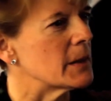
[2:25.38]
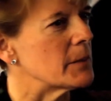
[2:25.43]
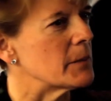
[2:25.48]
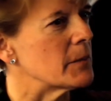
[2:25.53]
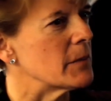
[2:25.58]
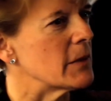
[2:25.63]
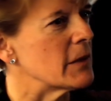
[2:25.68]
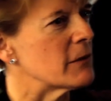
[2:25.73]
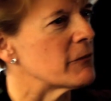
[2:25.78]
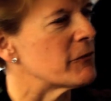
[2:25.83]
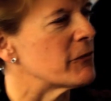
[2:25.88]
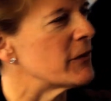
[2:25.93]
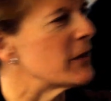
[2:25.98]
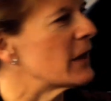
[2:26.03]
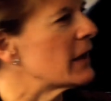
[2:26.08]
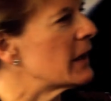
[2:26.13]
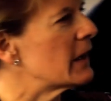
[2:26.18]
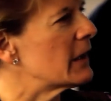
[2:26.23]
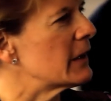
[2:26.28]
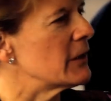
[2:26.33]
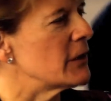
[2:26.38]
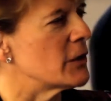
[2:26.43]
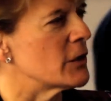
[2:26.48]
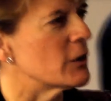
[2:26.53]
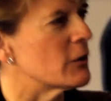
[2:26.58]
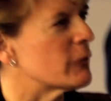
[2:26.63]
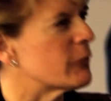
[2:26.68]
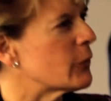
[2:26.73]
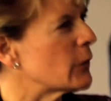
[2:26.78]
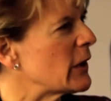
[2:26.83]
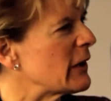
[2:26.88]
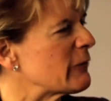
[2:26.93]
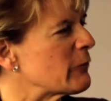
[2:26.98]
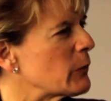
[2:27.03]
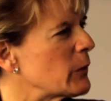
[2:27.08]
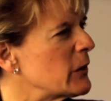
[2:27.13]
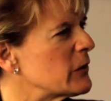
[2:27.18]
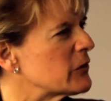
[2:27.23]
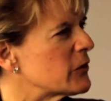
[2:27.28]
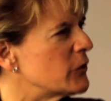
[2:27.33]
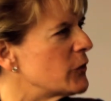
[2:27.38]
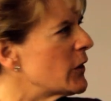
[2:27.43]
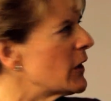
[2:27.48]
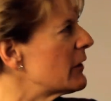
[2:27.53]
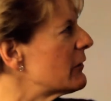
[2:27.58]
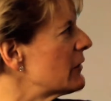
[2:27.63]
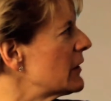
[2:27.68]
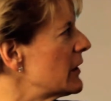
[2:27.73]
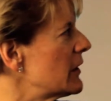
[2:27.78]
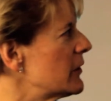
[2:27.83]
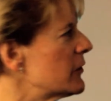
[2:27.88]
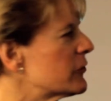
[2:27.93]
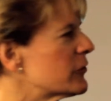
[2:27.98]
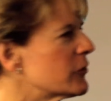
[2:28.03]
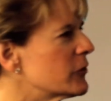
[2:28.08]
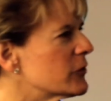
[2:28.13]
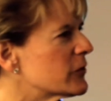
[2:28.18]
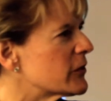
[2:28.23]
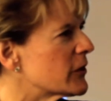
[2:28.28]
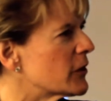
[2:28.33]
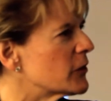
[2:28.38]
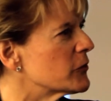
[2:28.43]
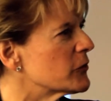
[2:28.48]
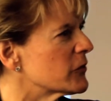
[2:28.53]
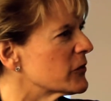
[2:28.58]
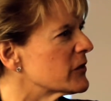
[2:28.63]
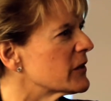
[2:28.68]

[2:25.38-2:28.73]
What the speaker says: key role it can play is to connect those